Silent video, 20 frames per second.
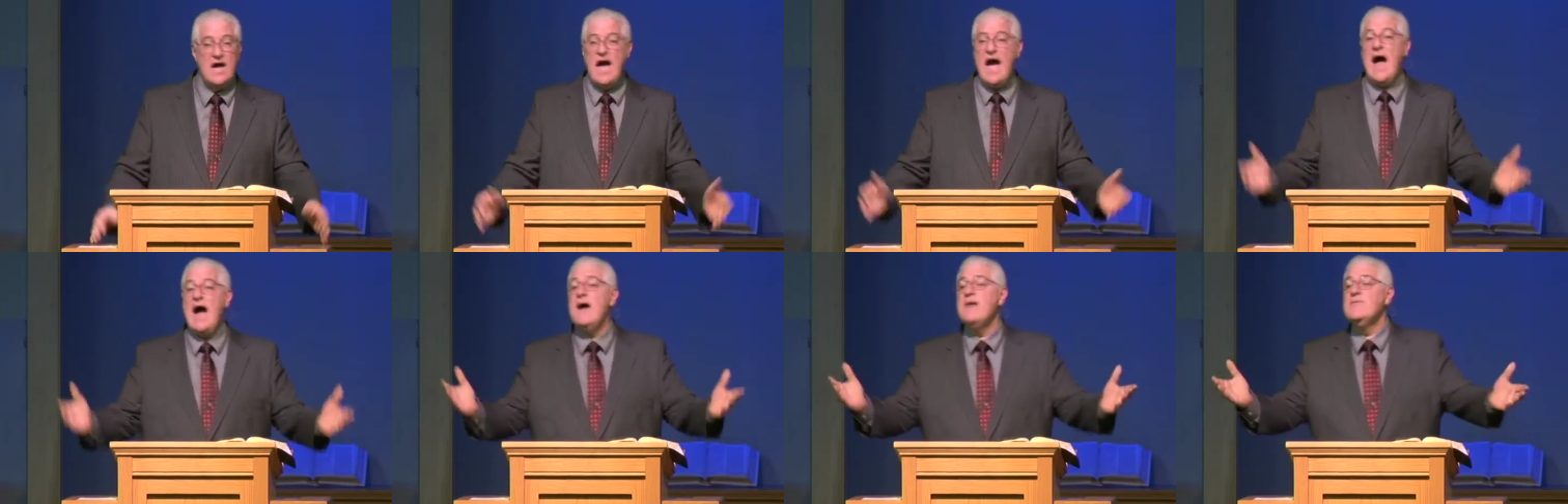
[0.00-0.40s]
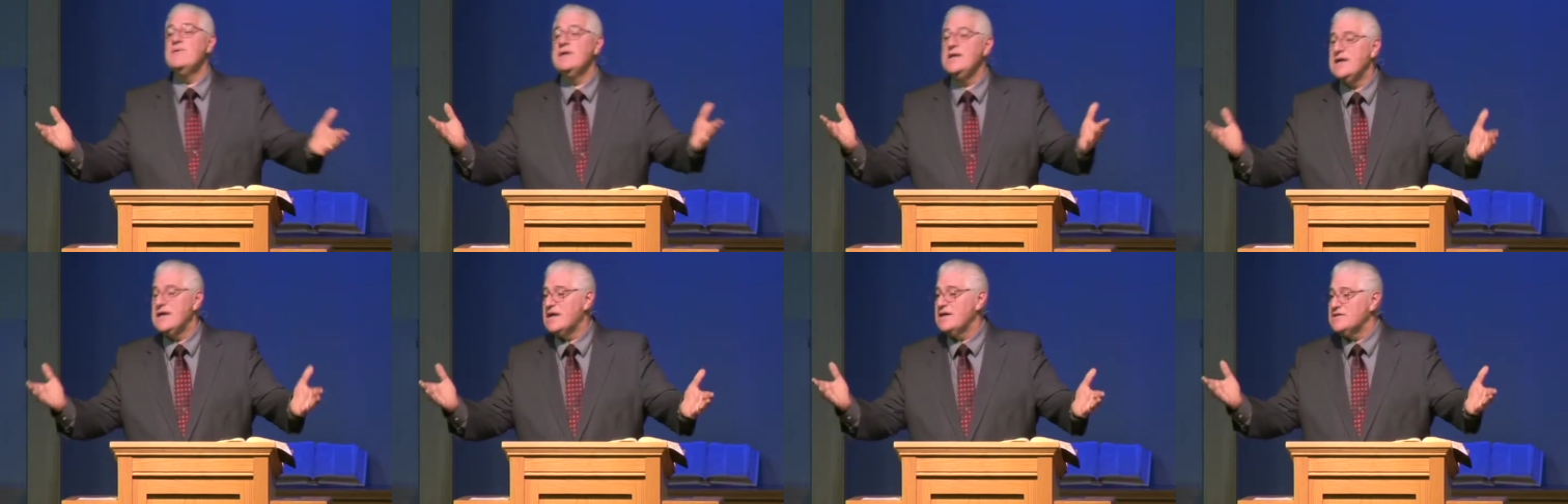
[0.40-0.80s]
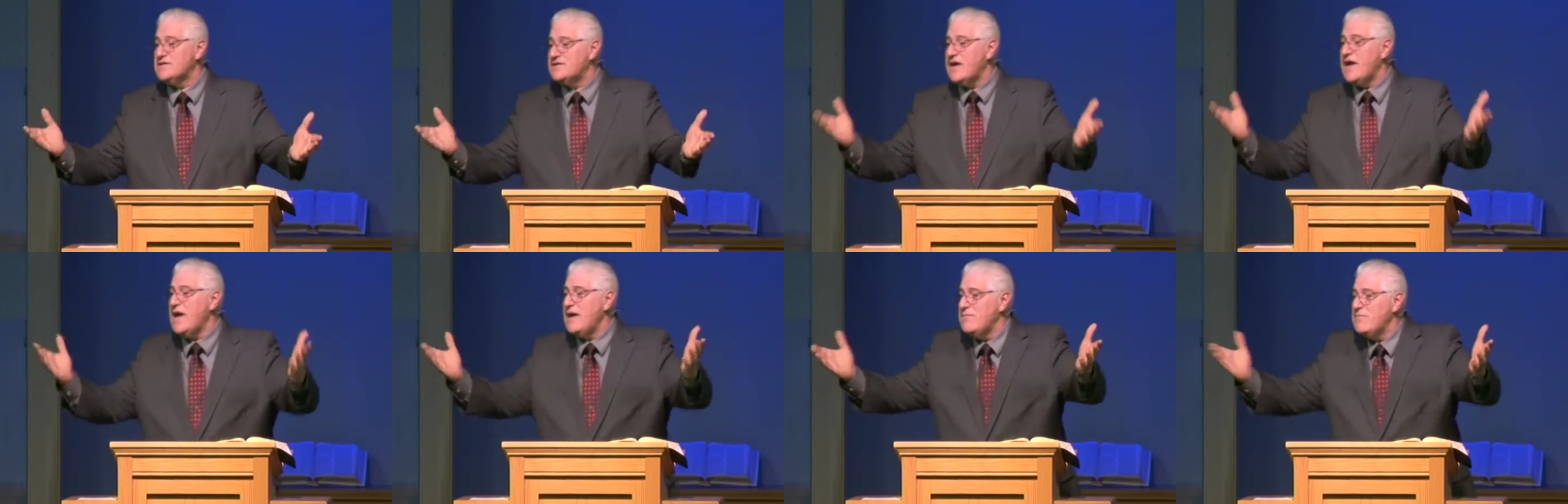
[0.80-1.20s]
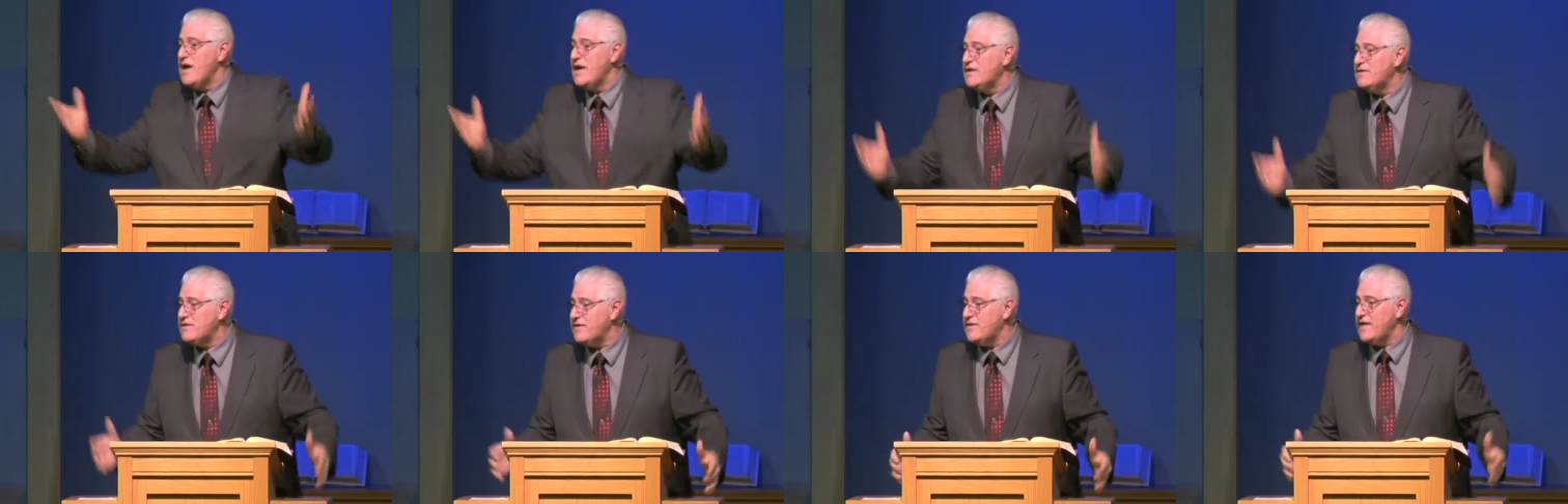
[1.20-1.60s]
How many can say
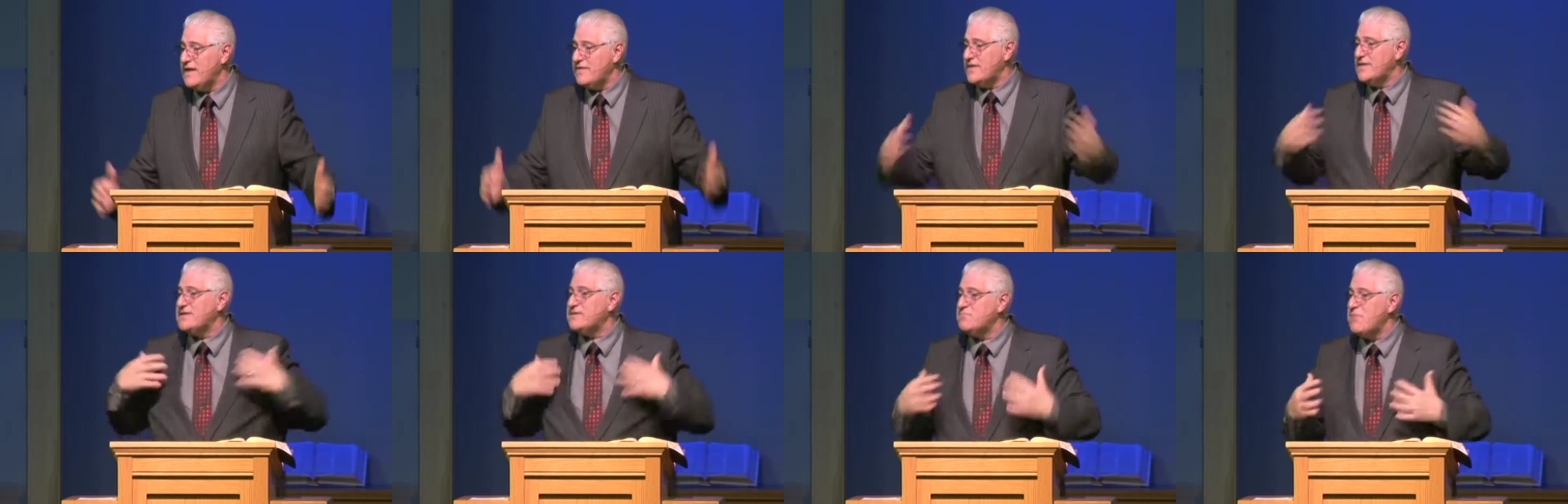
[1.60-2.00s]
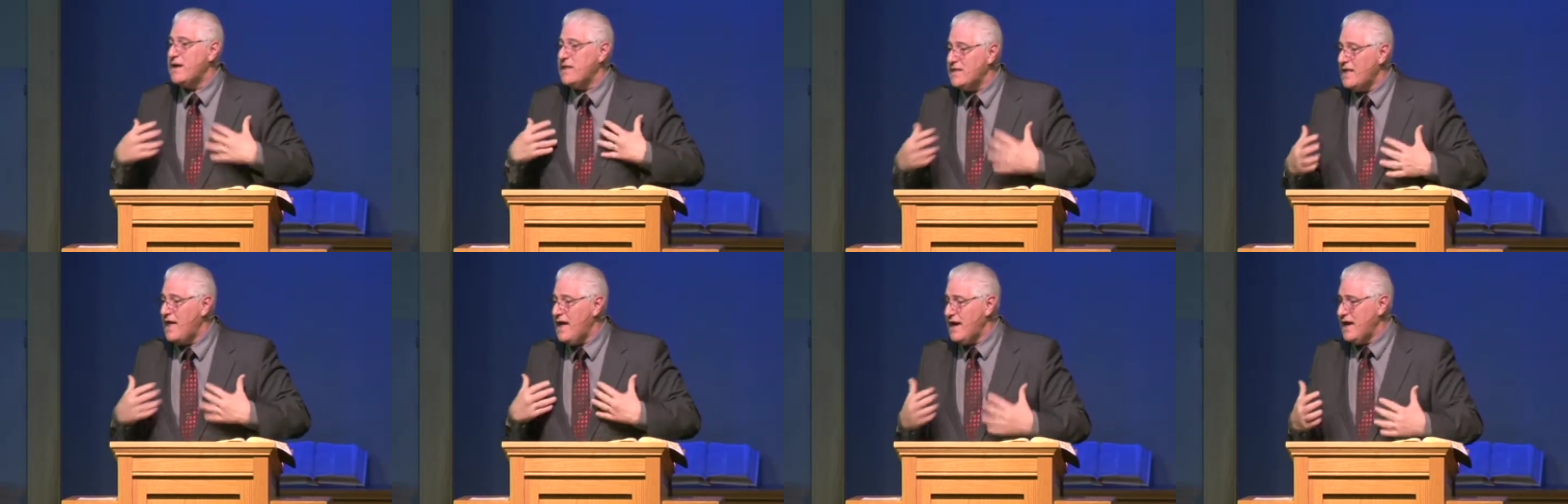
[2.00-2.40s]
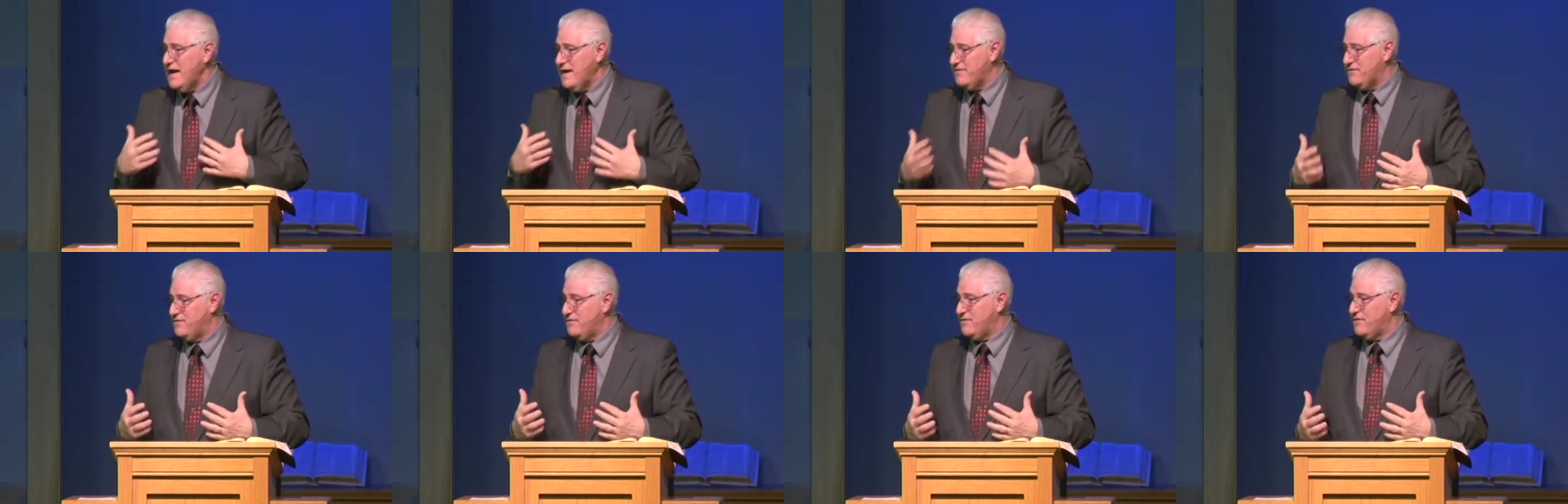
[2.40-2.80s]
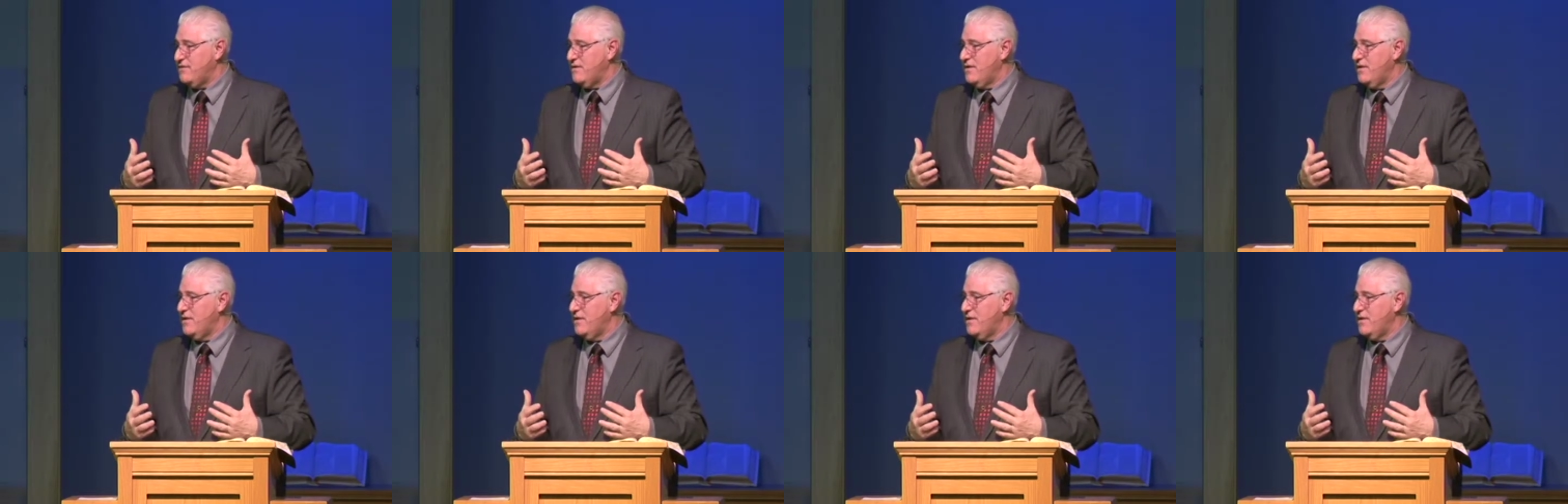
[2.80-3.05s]
amen to that? That's my life.